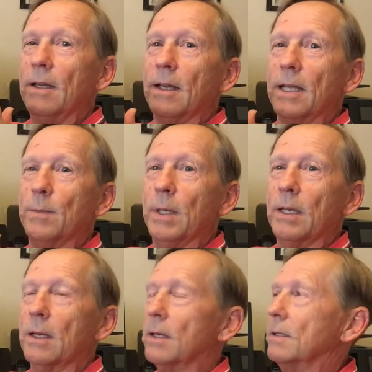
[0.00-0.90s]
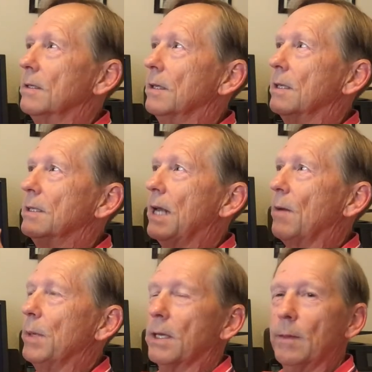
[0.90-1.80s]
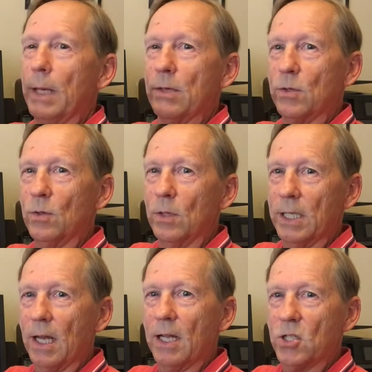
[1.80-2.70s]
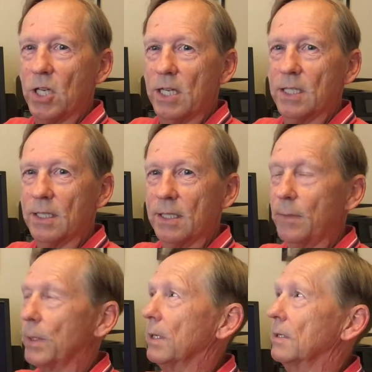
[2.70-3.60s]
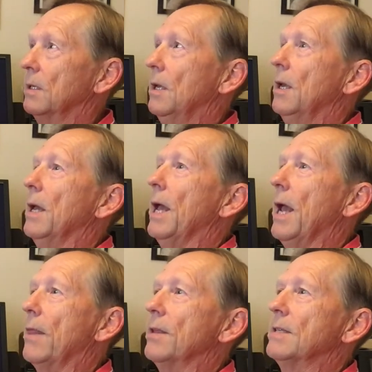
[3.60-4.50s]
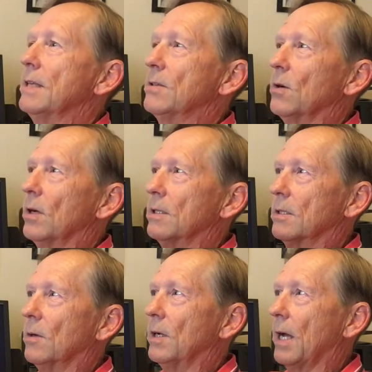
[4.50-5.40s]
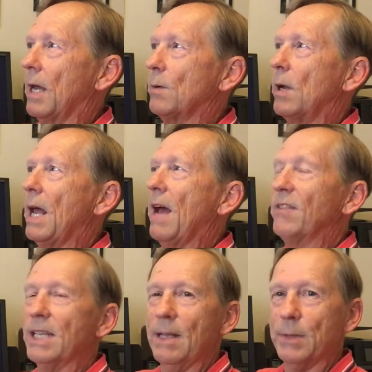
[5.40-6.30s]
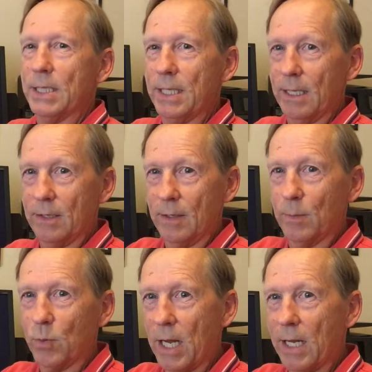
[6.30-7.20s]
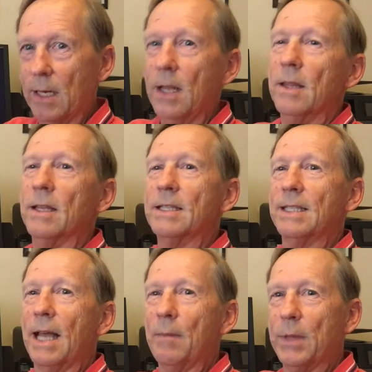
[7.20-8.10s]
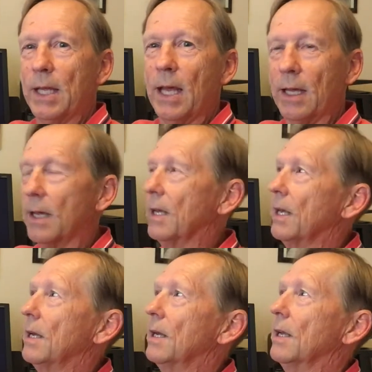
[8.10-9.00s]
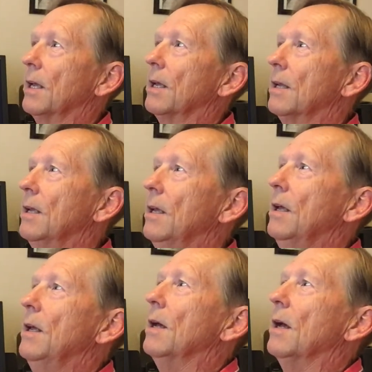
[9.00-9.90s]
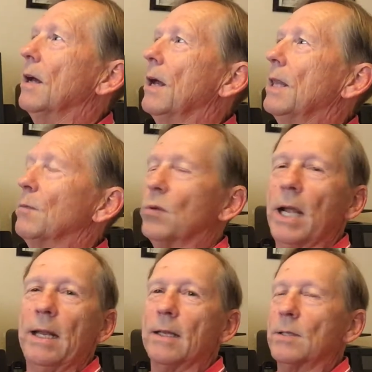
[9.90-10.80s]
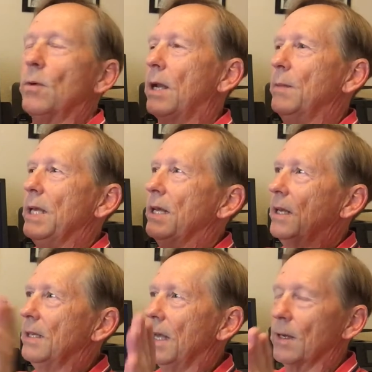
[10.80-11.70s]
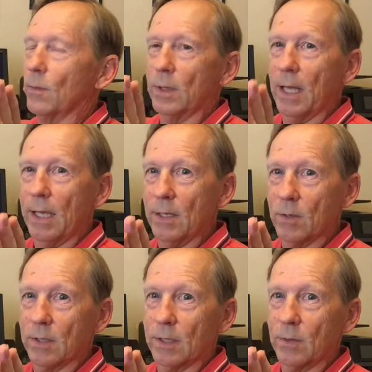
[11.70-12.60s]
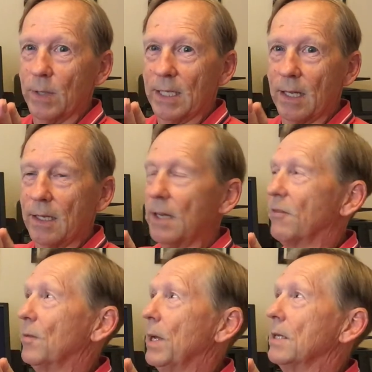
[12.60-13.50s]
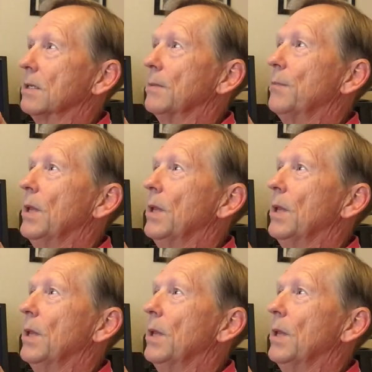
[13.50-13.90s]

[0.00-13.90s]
is because it's now become a truly unchanging stimulus, and the sense organ's going, I don't want to have to keep sending to the brain the same thing again and again, and the brain doesn't want to be inundated with that useless, redundant information.